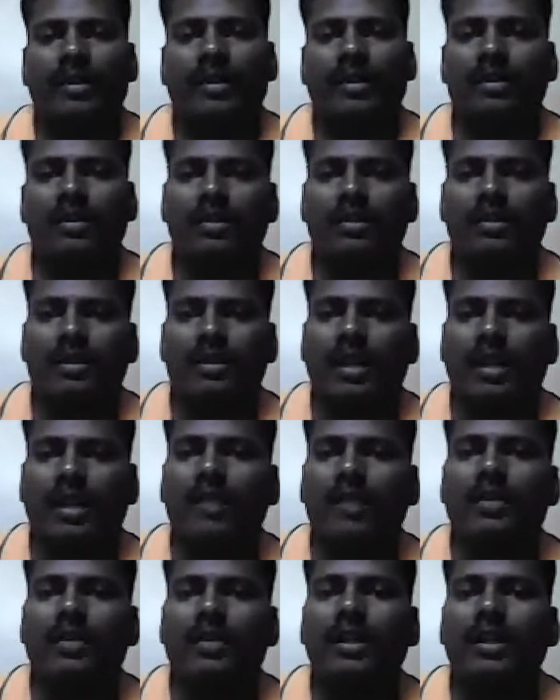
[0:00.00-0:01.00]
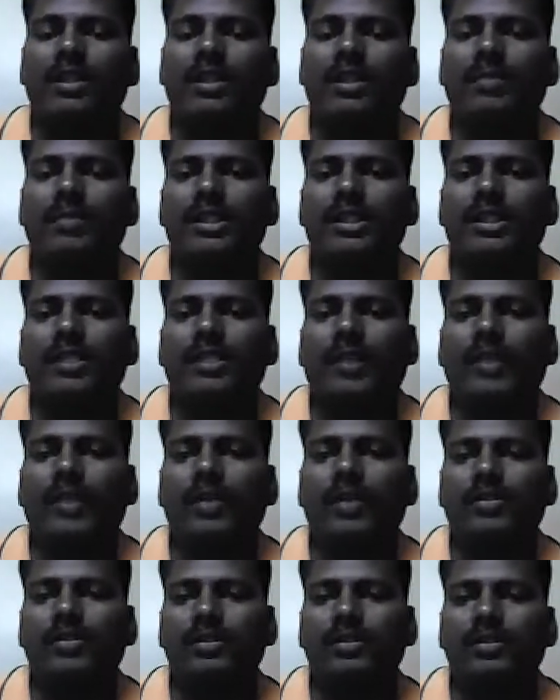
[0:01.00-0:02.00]
Then calculate the present
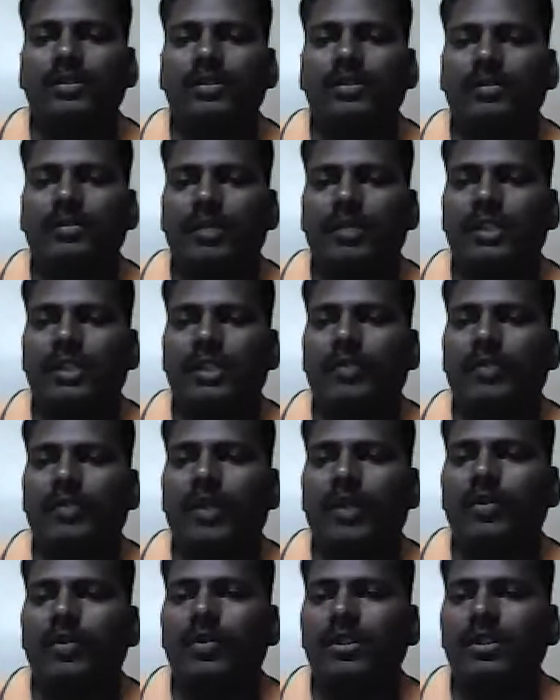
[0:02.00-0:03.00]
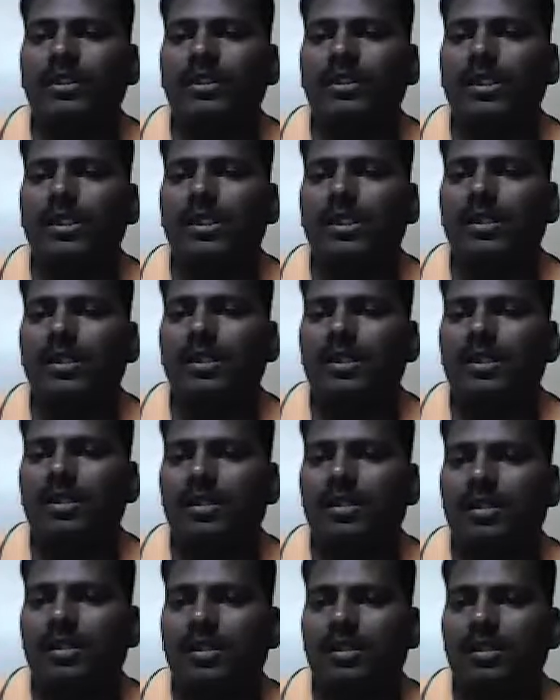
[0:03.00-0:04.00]
values. Present value is
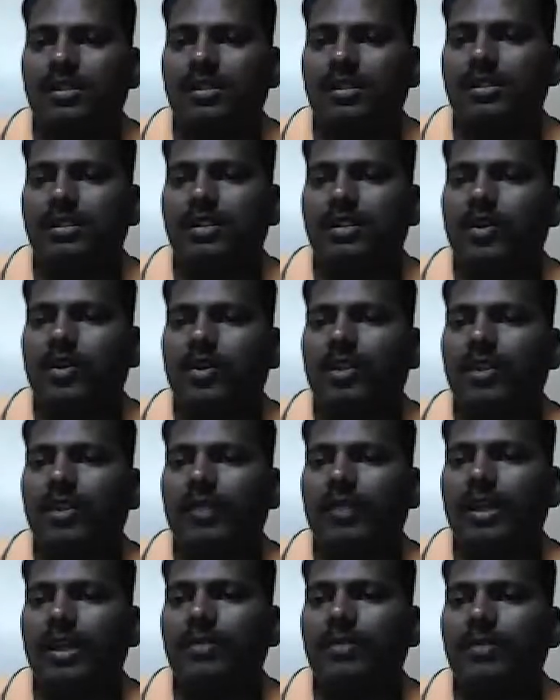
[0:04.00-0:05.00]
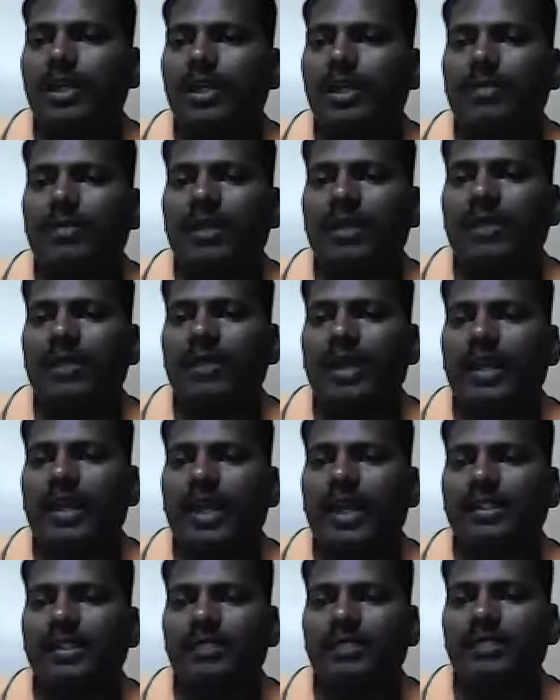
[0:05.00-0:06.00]
this discounting factor multiplied by
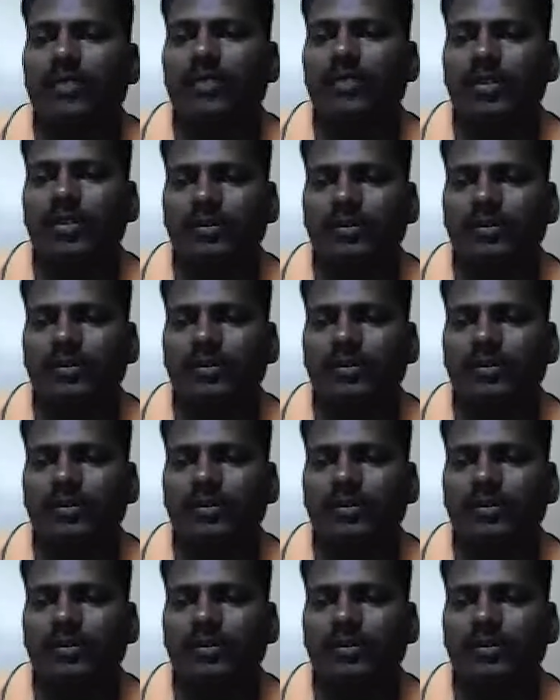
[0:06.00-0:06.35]
cash inflow.